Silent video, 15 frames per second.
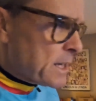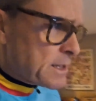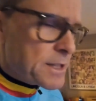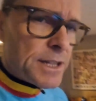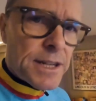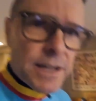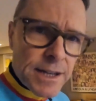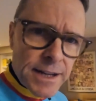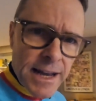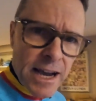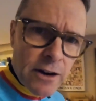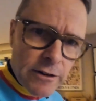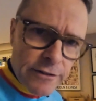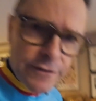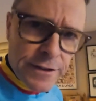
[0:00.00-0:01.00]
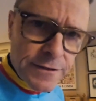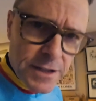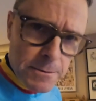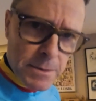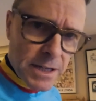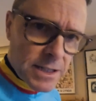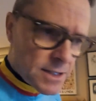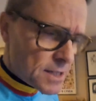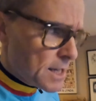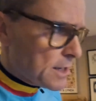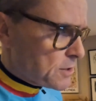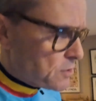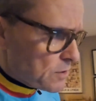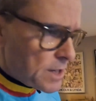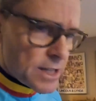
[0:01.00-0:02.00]
Did an hour and 50 minutes
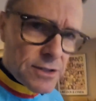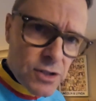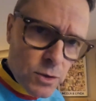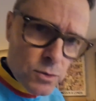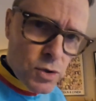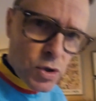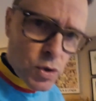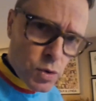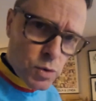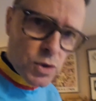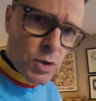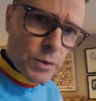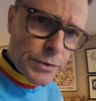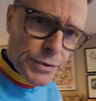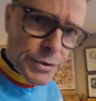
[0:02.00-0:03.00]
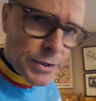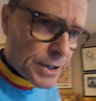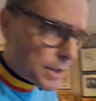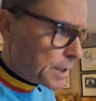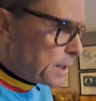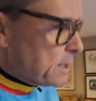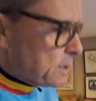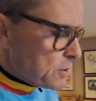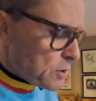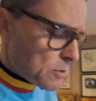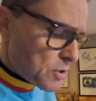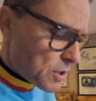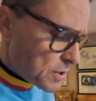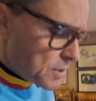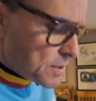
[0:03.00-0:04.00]
yesterday, zone 2, zone 3. So
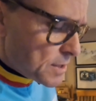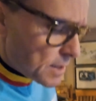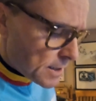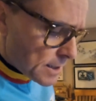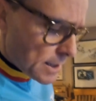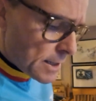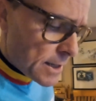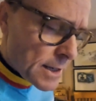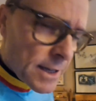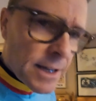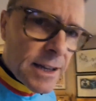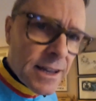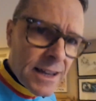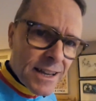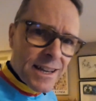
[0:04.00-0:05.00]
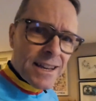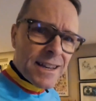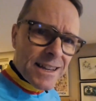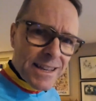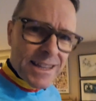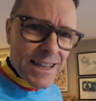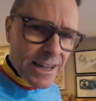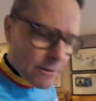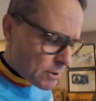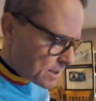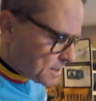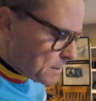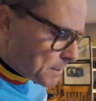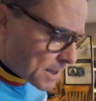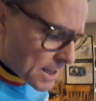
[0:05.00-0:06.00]
just getting rid of
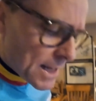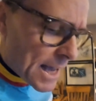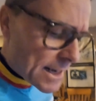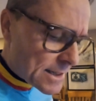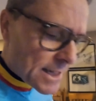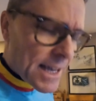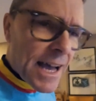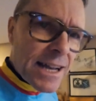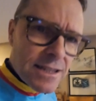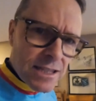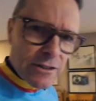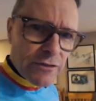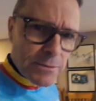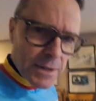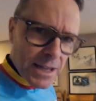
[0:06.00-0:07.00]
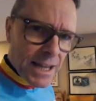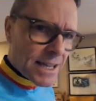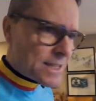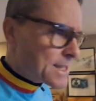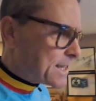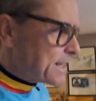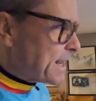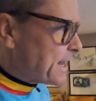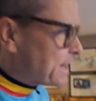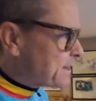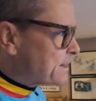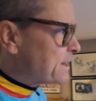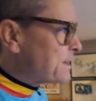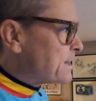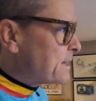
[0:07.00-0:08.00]
some of the lactic acid from the legs today.
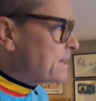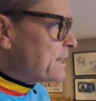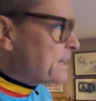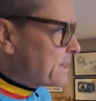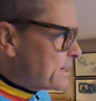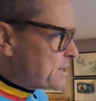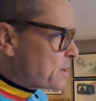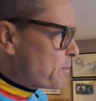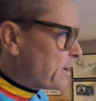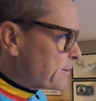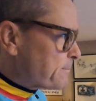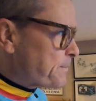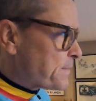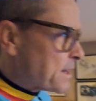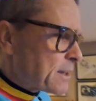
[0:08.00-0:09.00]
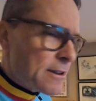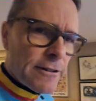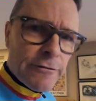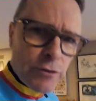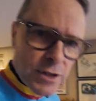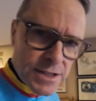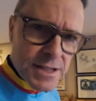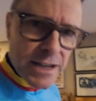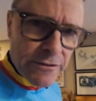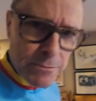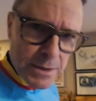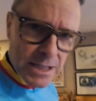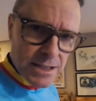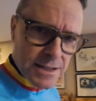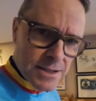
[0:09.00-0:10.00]
Easy one, 47
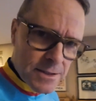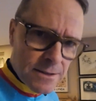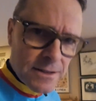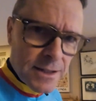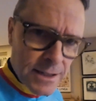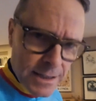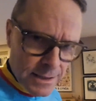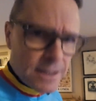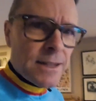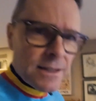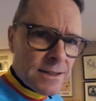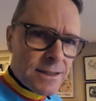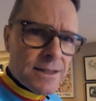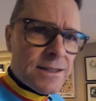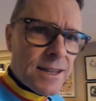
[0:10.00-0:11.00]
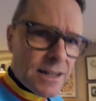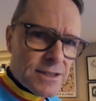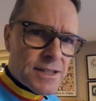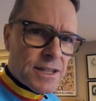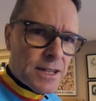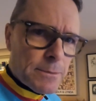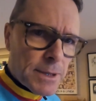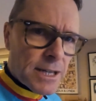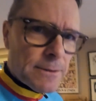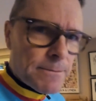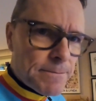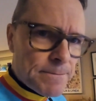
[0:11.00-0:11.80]
minutes. I'll see you in a minute.